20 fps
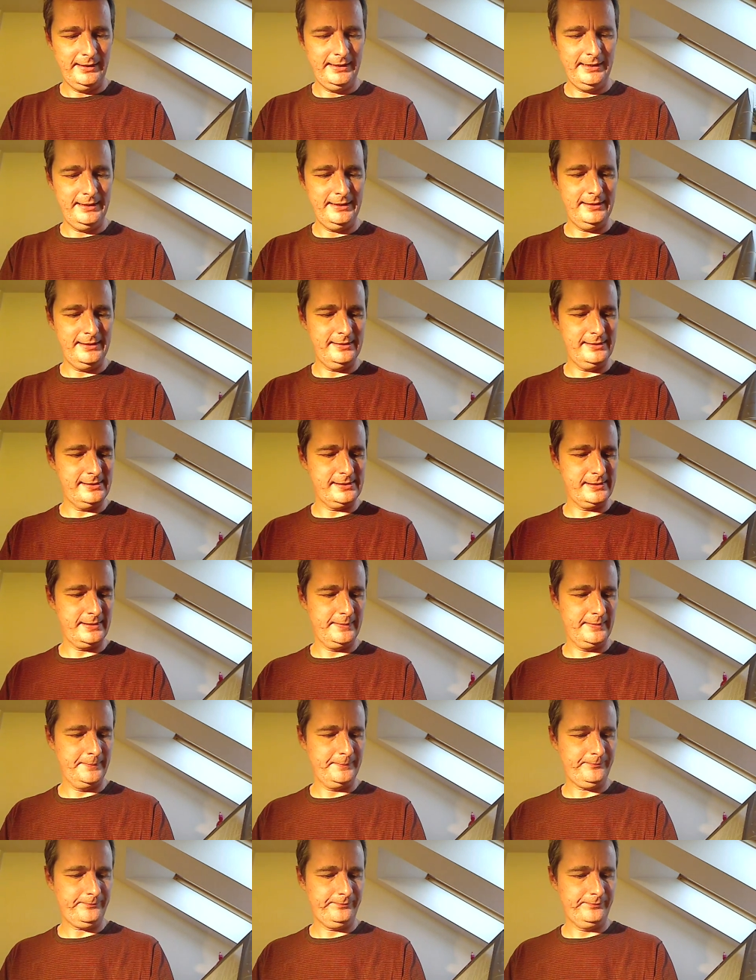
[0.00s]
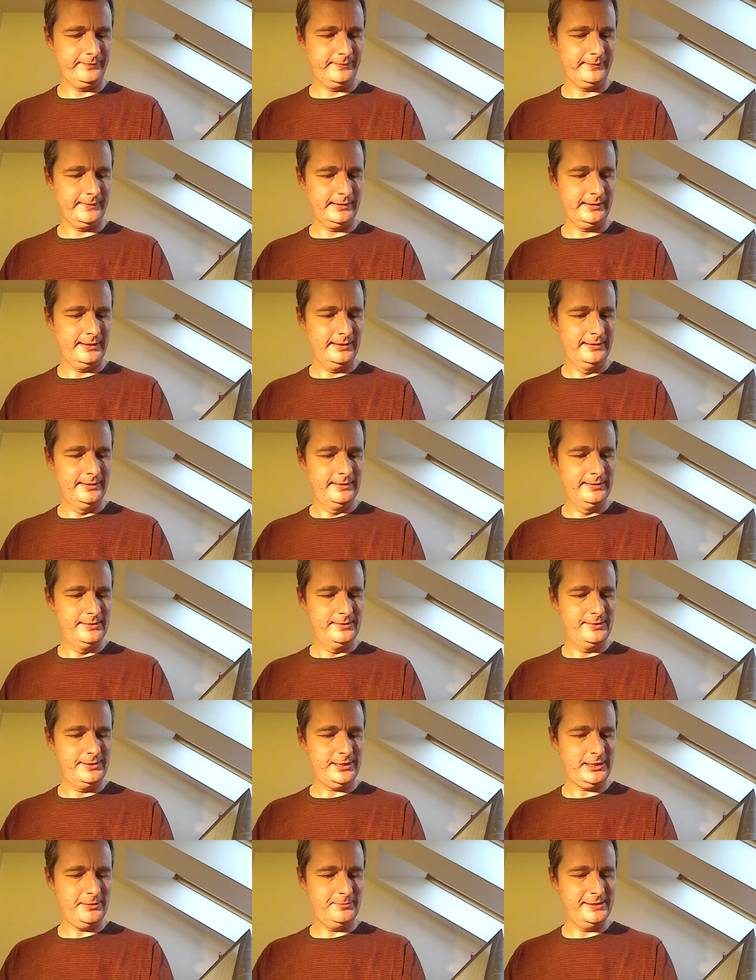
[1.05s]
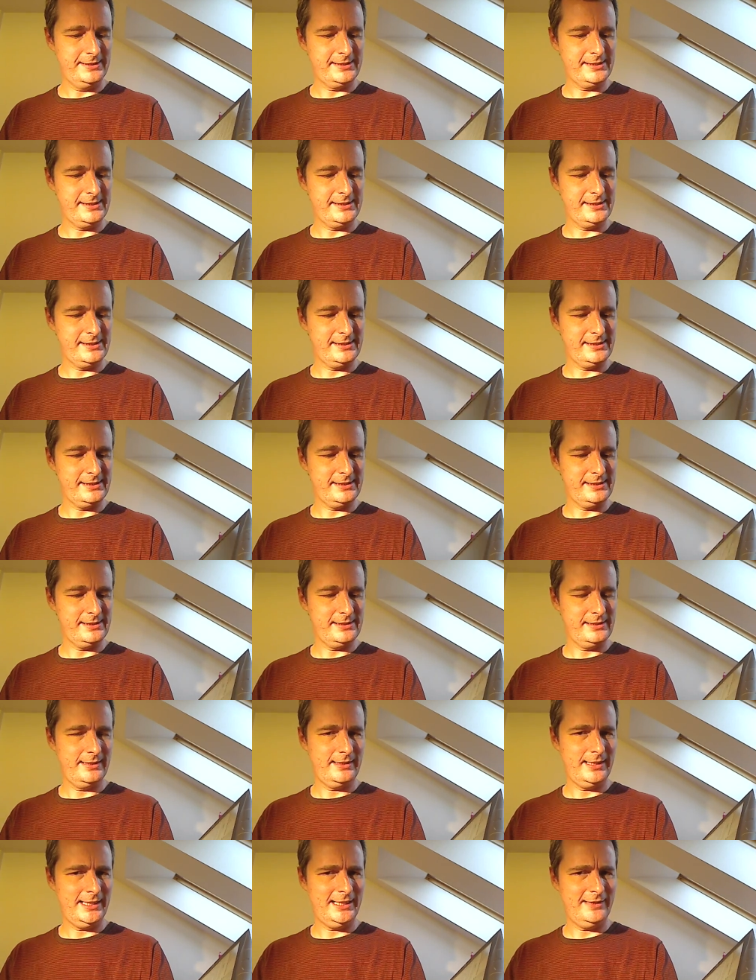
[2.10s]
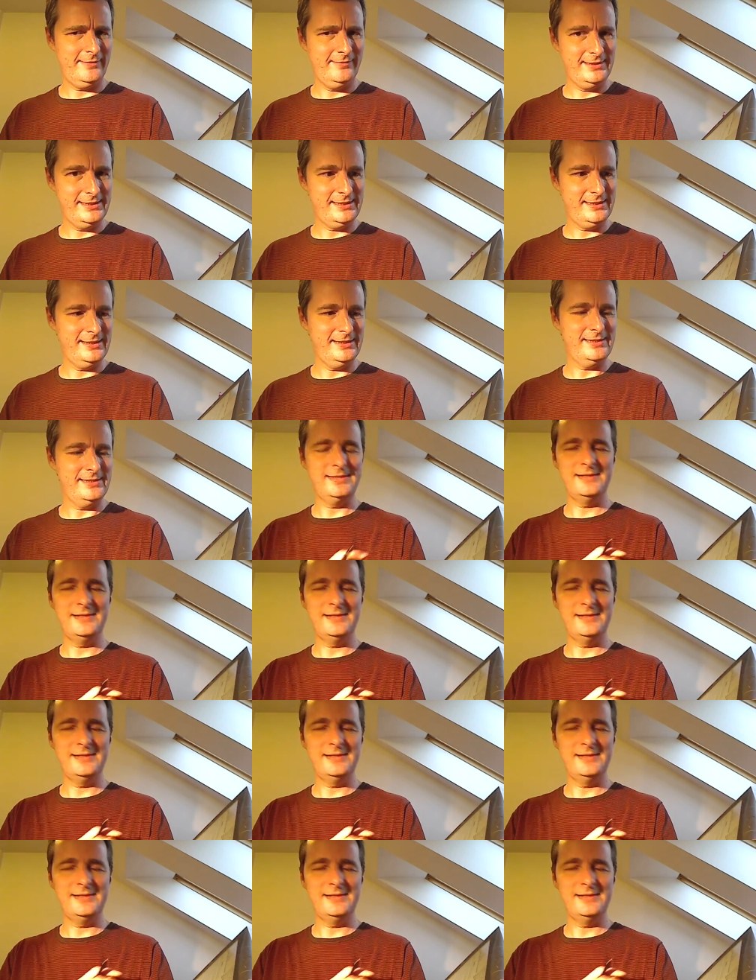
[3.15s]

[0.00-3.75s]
Here's Thomas Harris,